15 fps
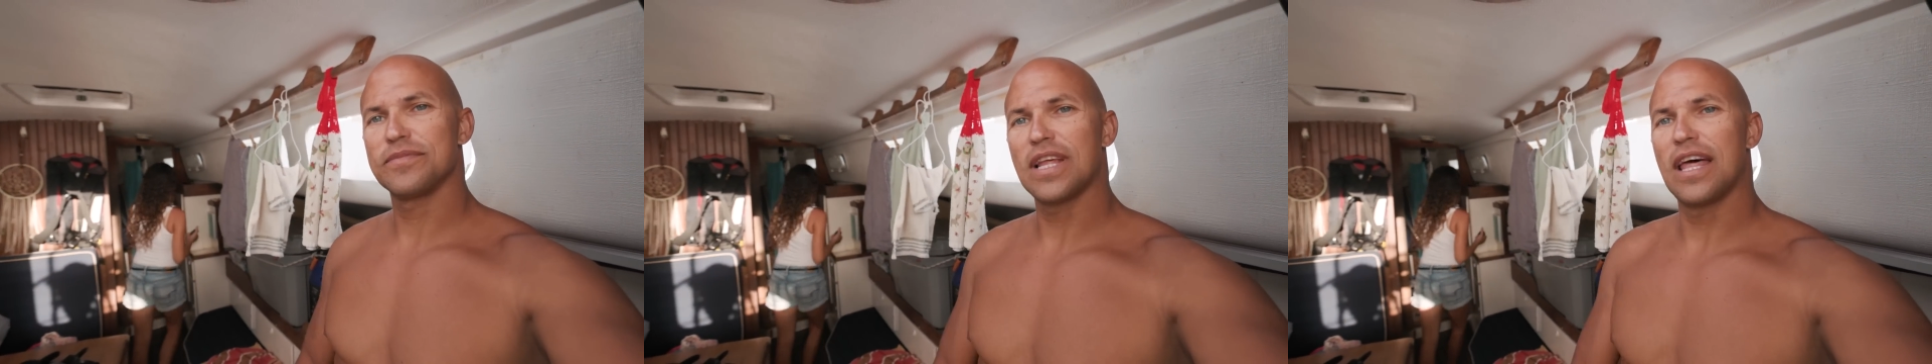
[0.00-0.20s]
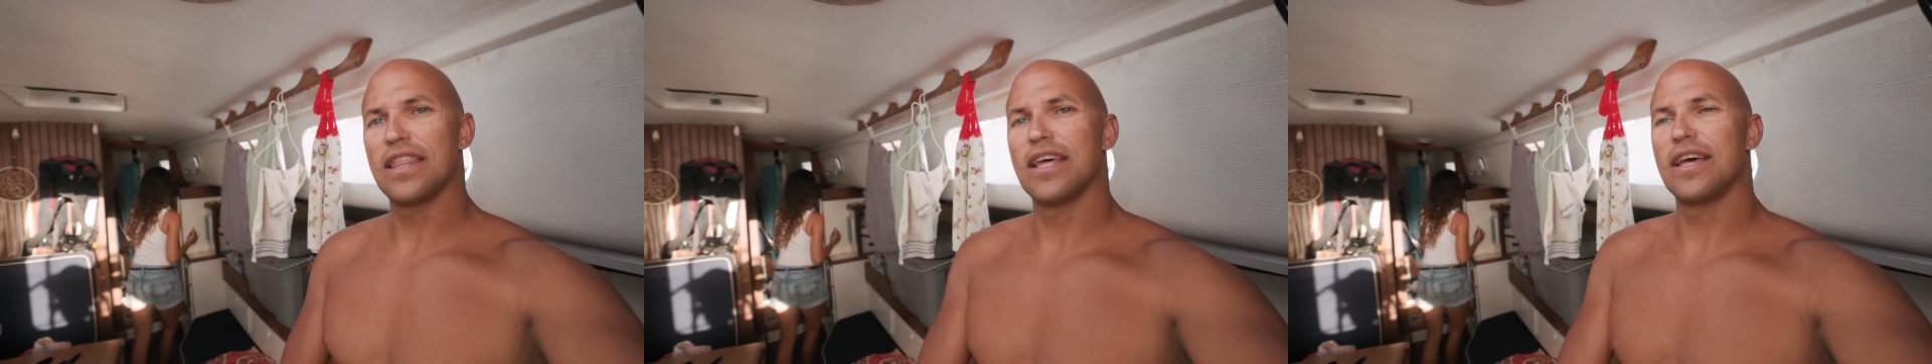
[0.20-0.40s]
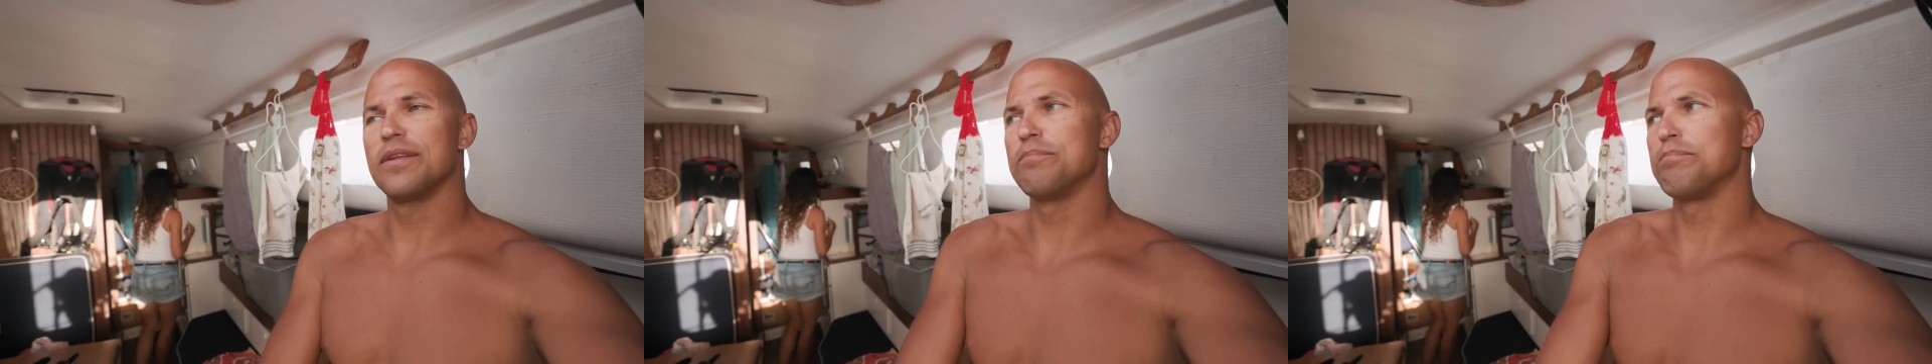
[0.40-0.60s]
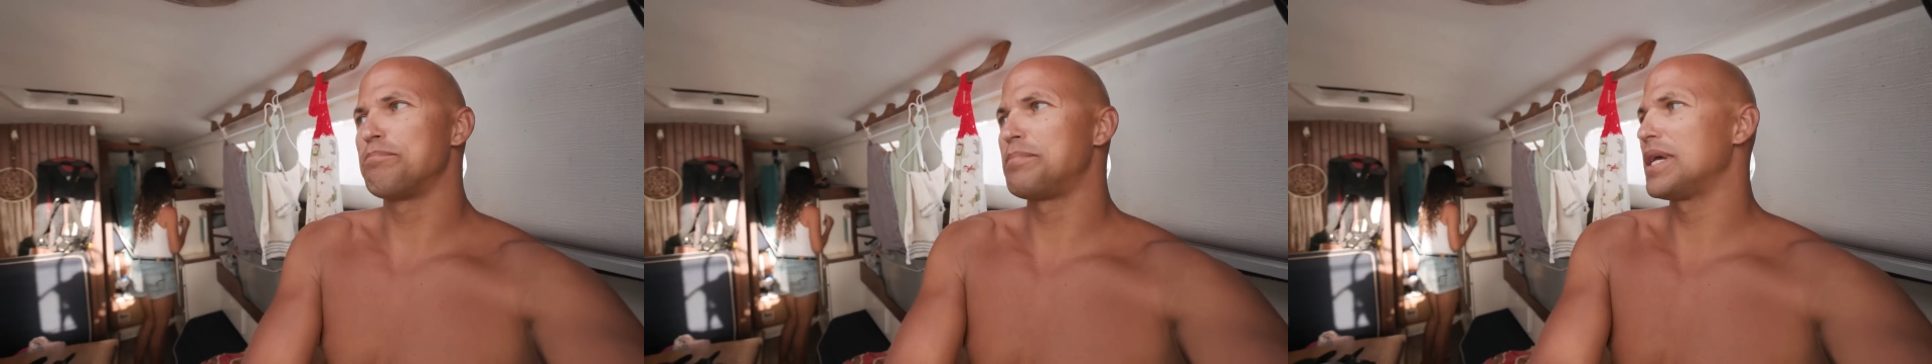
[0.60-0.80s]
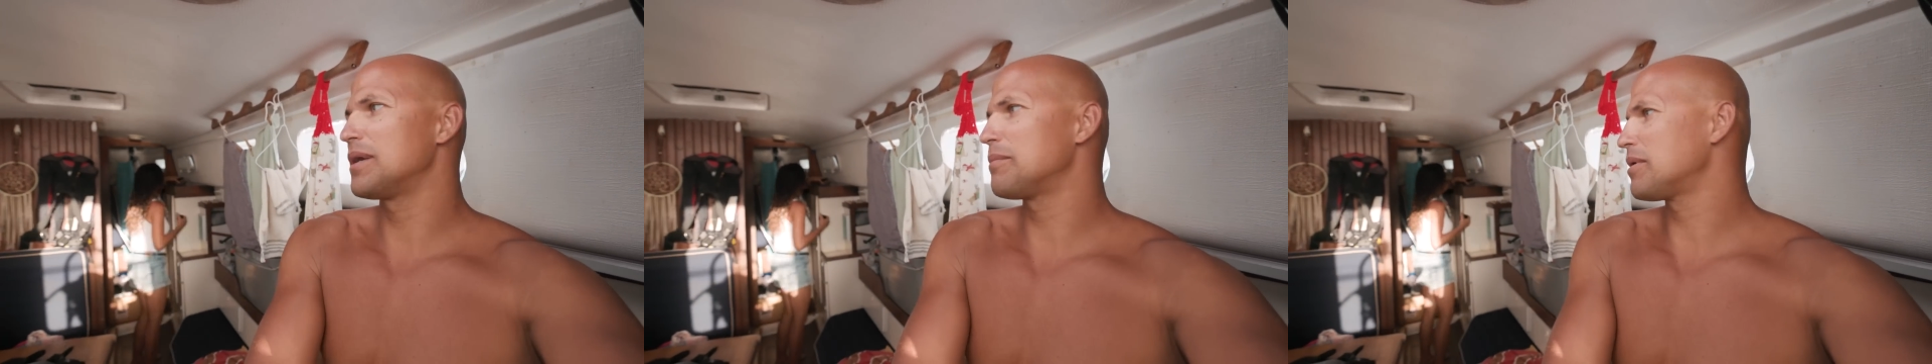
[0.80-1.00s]
and then
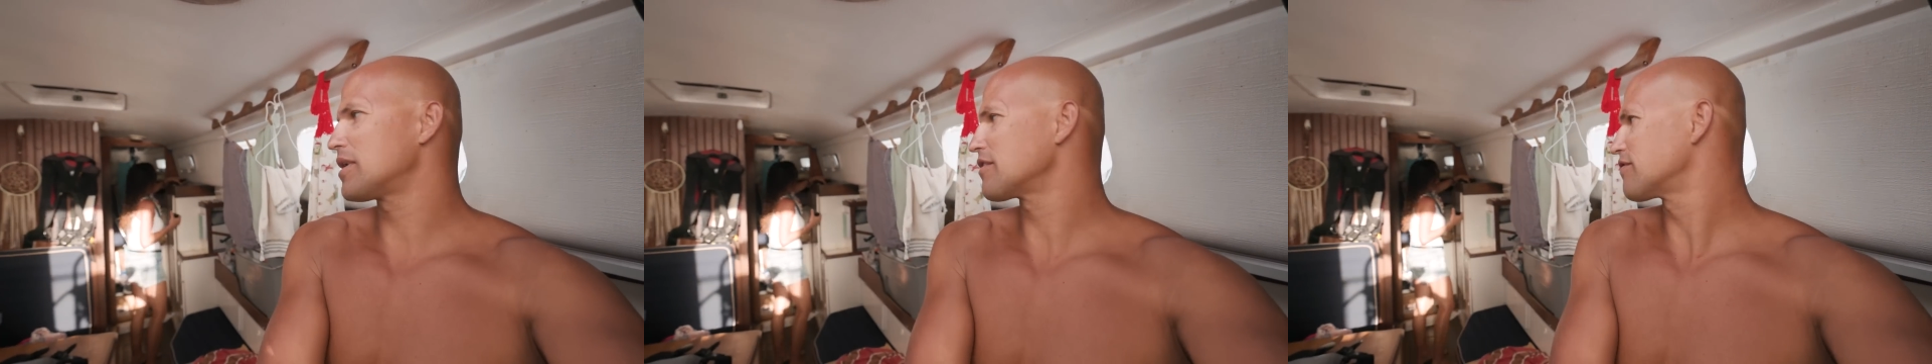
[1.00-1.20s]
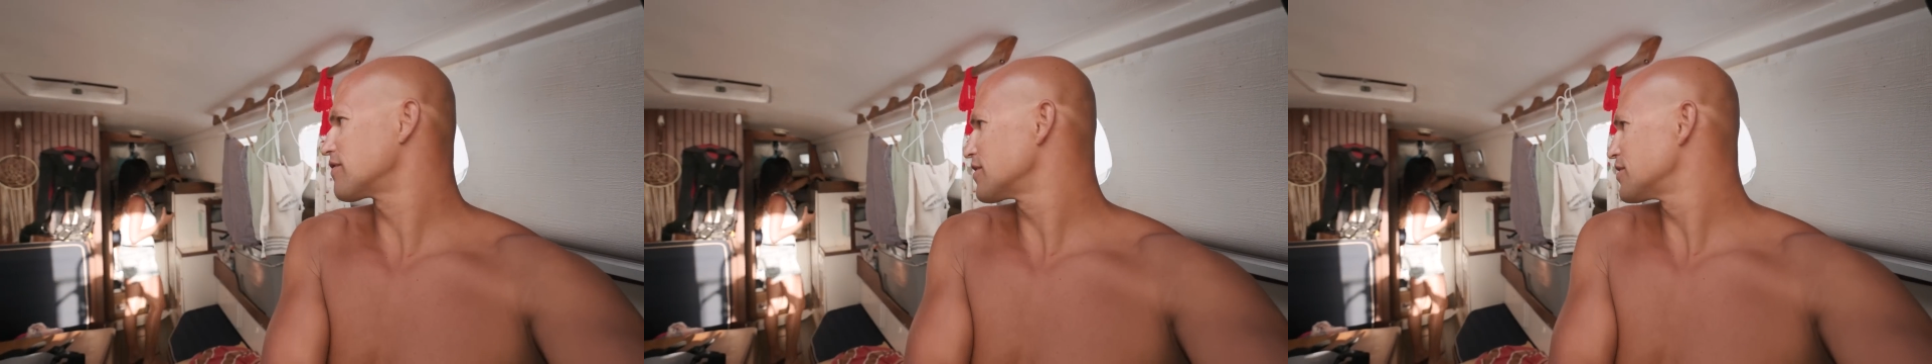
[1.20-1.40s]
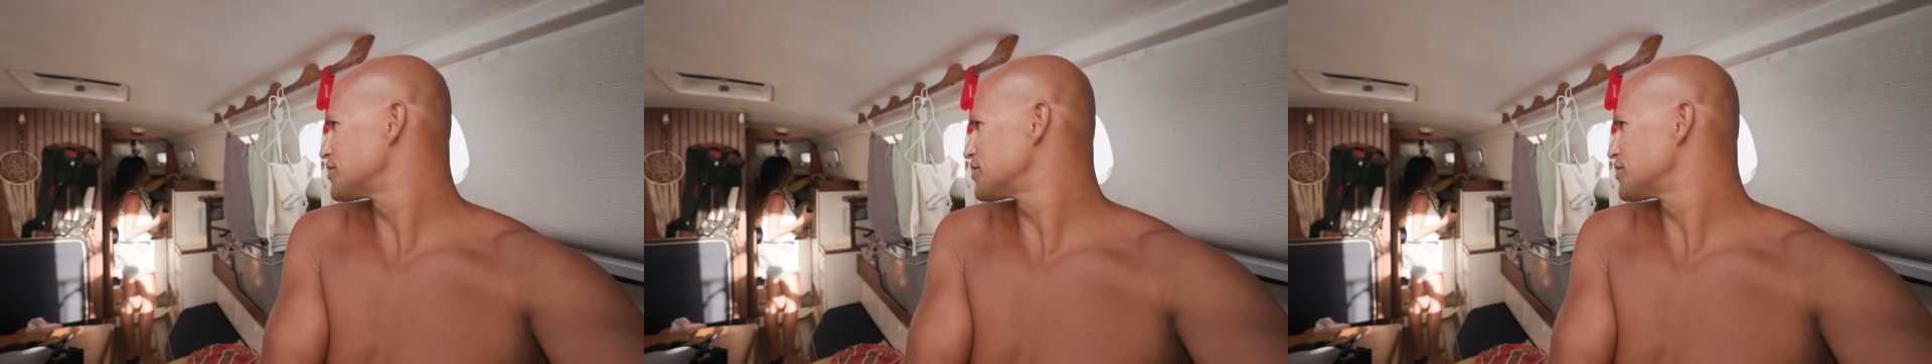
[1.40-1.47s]
peanut butter for